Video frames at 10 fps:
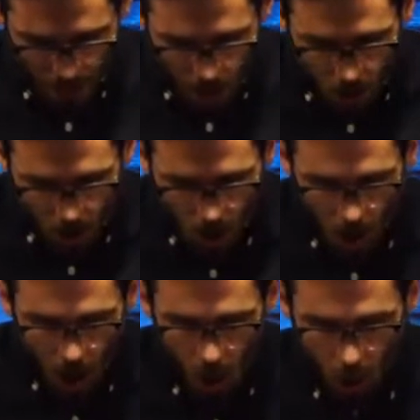Our
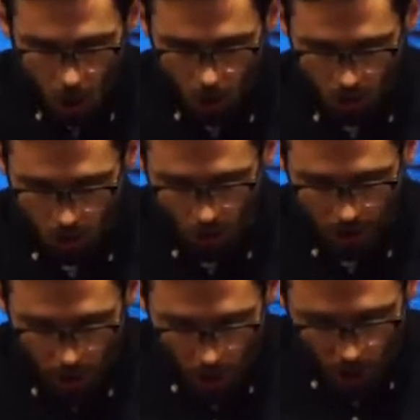
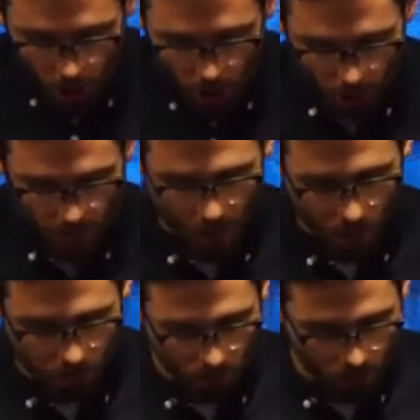all-knowing,
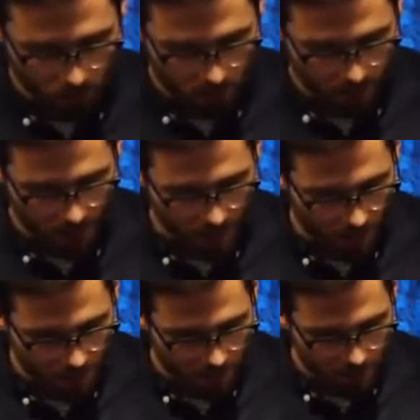all-powerful
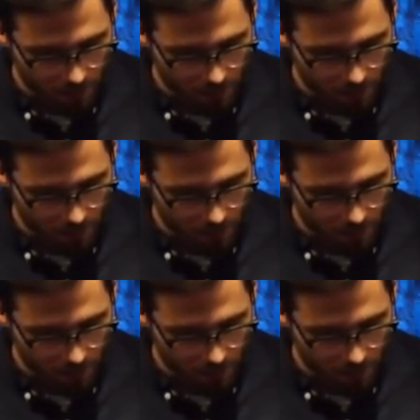God,